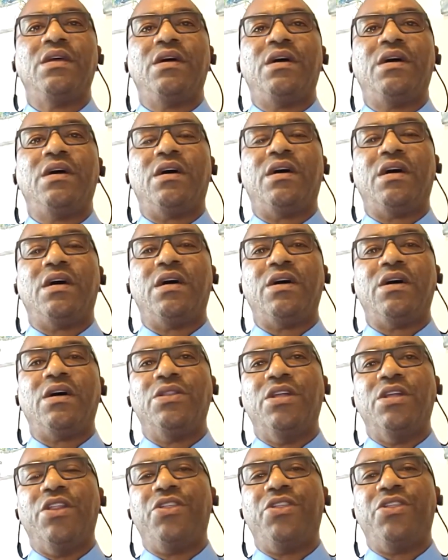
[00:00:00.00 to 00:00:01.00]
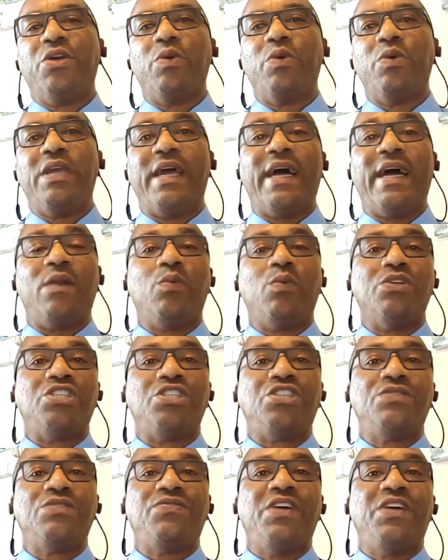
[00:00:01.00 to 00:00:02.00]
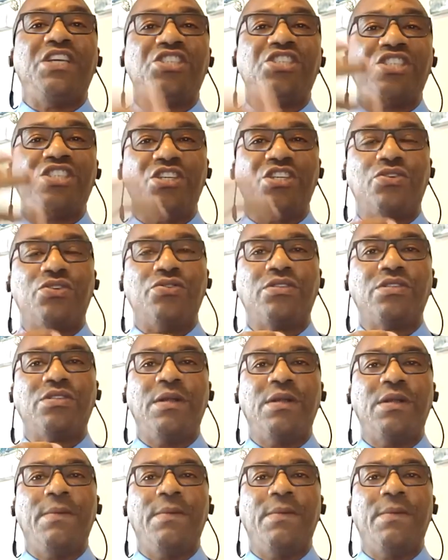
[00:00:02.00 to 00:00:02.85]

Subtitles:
Another thing we had was face shields